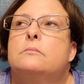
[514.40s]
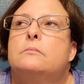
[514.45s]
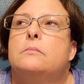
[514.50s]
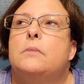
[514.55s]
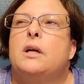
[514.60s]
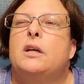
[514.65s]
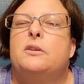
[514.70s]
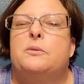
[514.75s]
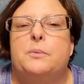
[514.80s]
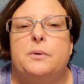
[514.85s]

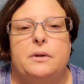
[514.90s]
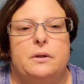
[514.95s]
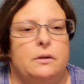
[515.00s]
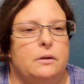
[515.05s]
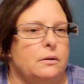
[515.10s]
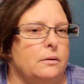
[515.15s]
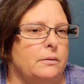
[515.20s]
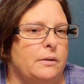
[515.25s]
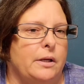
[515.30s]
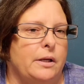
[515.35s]
my
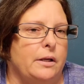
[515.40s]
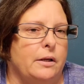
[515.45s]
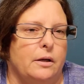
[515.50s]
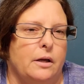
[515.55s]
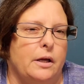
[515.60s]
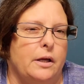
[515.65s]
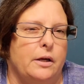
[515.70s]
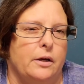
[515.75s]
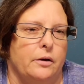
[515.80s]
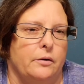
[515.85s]
husband,
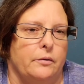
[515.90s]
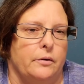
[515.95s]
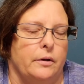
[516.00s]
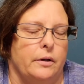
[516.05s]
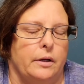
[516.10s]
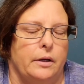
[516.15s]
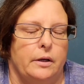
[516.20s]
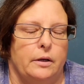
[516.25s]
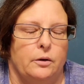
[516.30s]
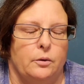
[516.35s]
he couldn't
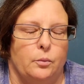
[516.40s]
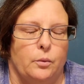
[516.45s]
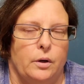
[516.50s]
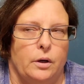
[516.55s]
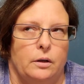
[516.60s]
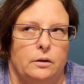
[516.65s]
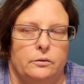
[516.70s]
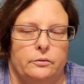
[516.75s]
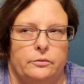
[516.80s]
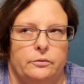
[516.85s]
really hear
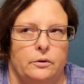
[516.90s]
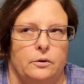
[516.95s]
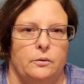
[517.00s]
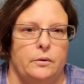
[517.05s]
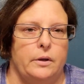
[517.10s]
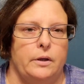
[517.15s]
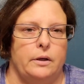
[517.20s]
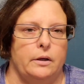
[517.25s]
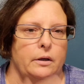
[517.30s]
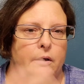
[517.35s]
well, so
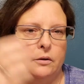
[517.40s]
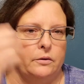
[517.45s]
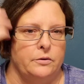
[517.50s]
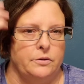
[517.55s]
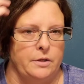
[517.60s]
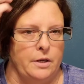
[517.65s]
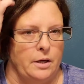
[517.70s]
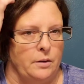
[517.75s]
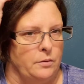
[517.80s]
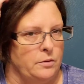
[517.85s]
he didn't
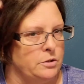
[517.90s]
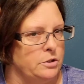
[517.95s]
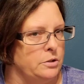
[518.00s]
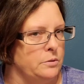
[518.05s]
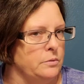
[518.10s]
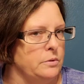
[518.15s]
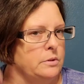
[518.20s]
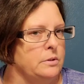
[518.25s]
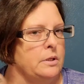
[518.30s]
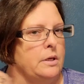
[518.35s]
understand what she
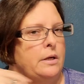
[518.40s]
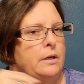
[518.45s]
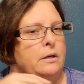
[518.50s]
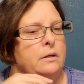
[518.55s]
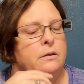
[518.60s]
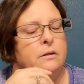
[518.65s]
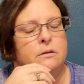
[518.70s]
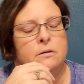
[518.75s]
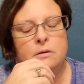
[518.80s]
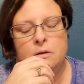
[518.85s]
was
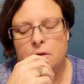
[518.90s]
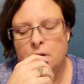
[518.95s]
saying.